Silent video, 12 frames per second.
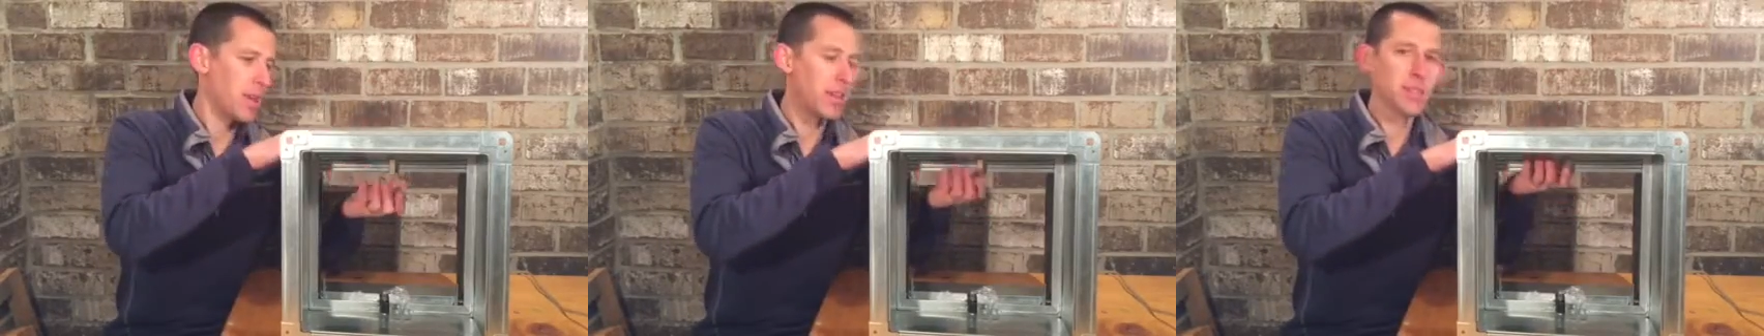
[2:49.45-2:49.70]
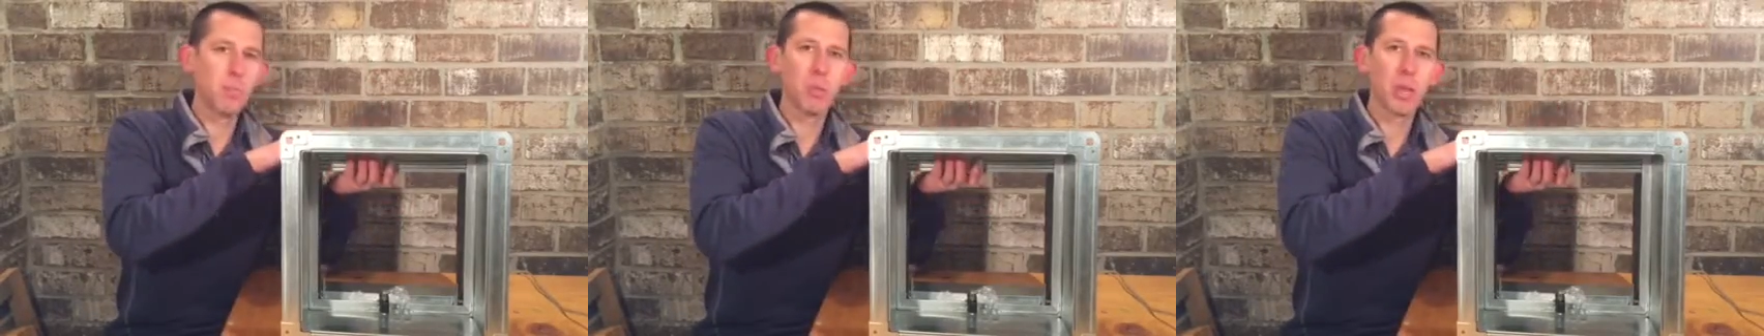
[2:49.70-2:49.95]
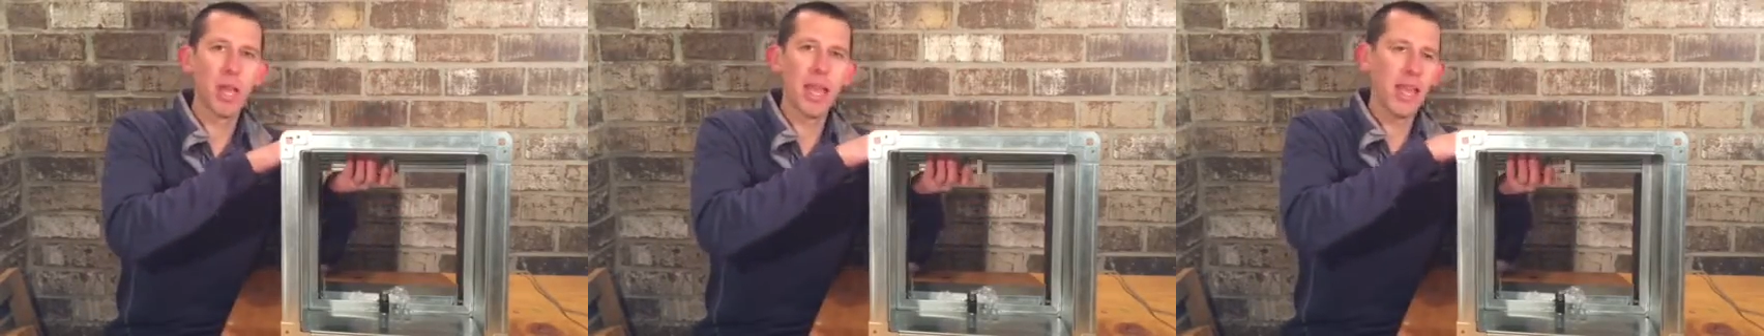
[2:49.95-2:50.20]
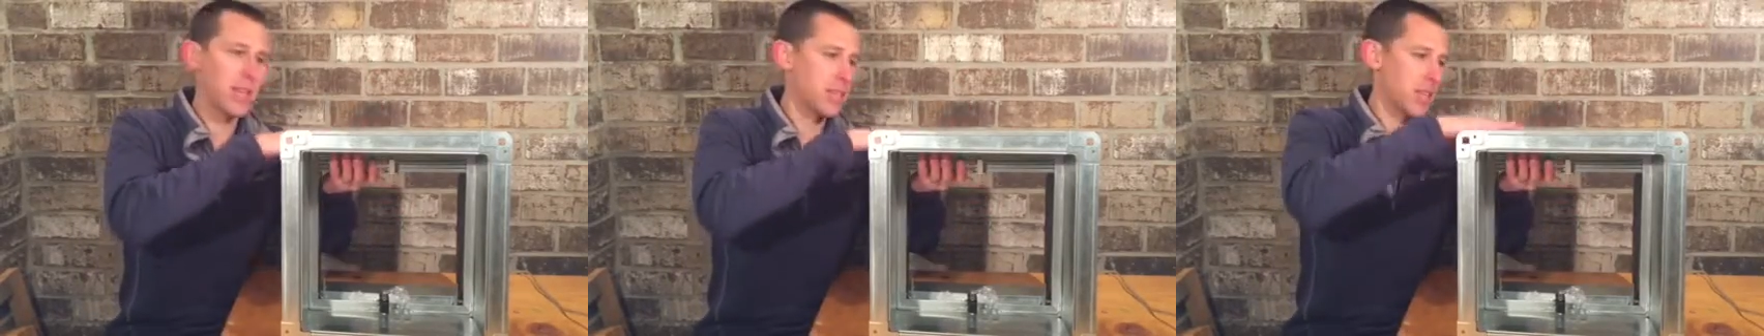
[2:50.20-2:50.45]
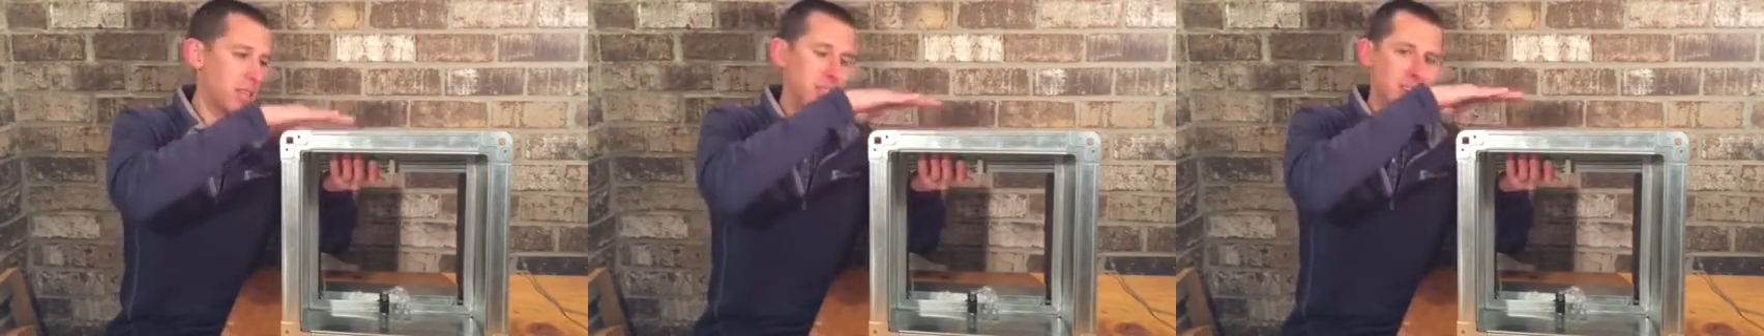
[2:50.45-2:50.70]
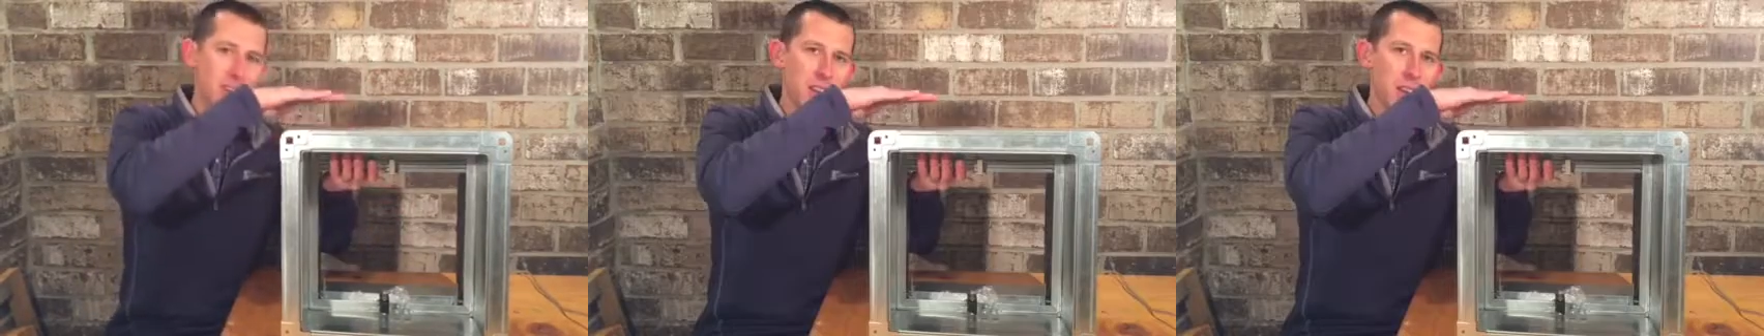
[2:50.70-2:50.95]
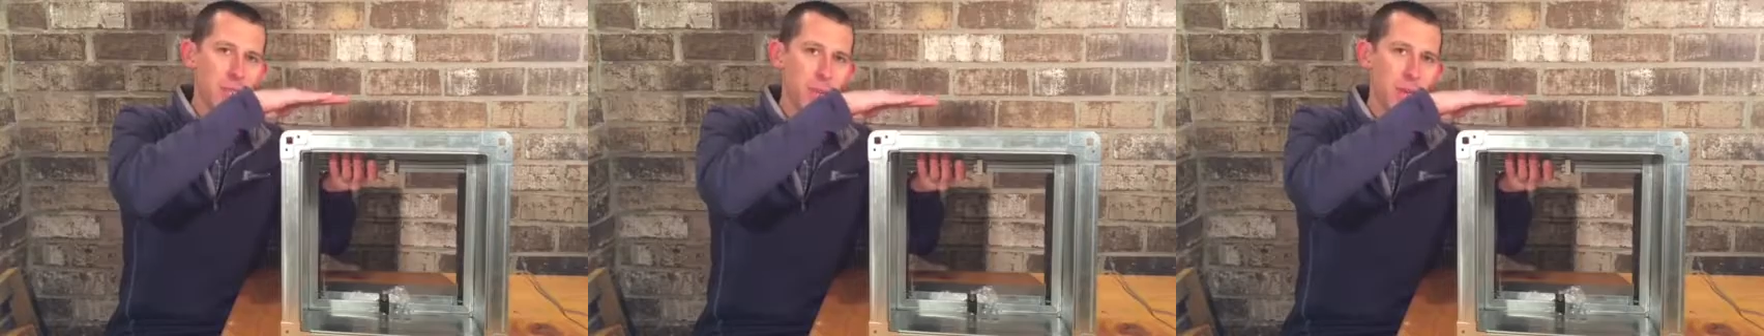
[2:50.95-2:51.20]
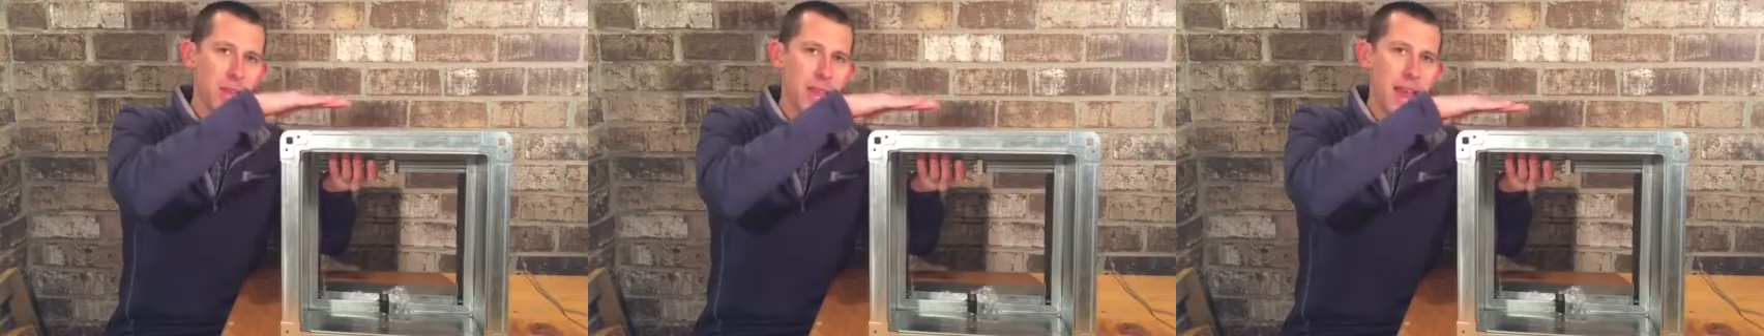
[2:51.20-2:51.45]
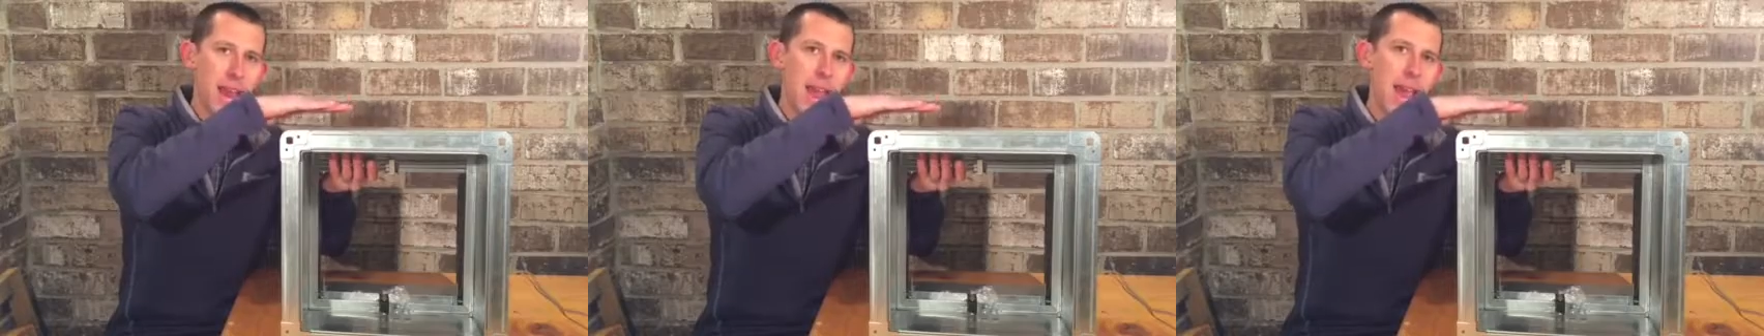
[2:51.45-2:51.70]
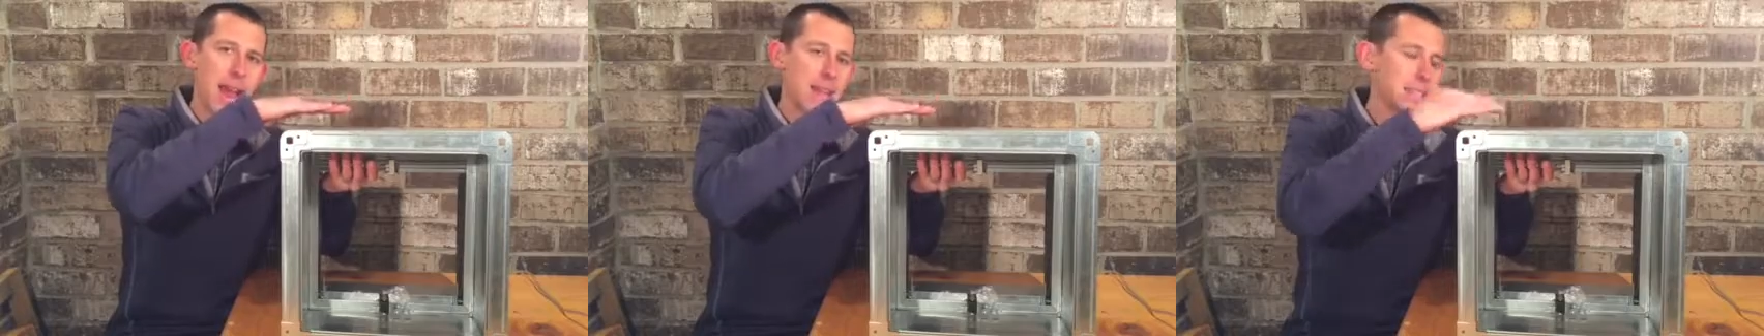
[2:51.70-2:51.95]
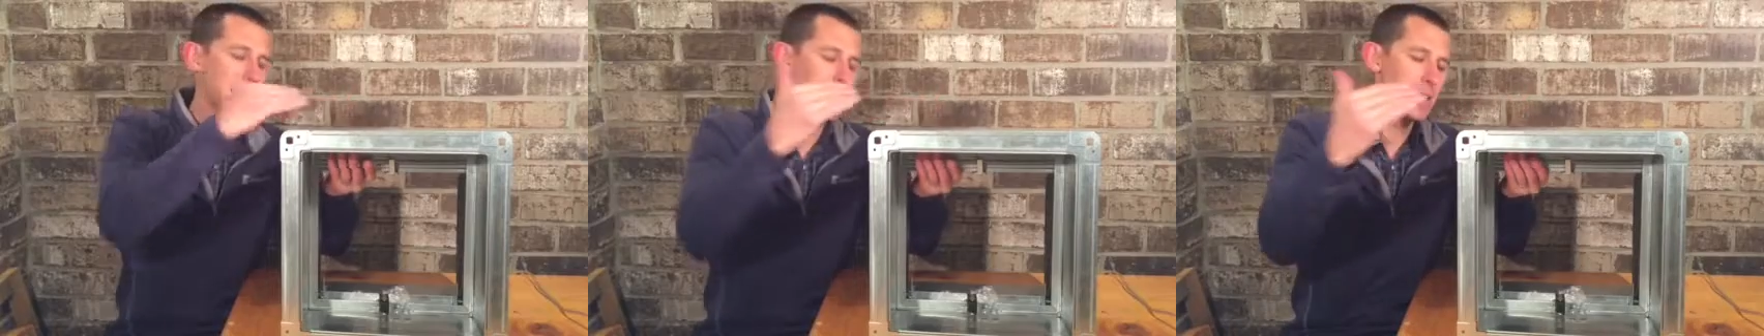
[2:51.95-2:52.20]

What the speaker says: and this blade is going to suck up into that hat.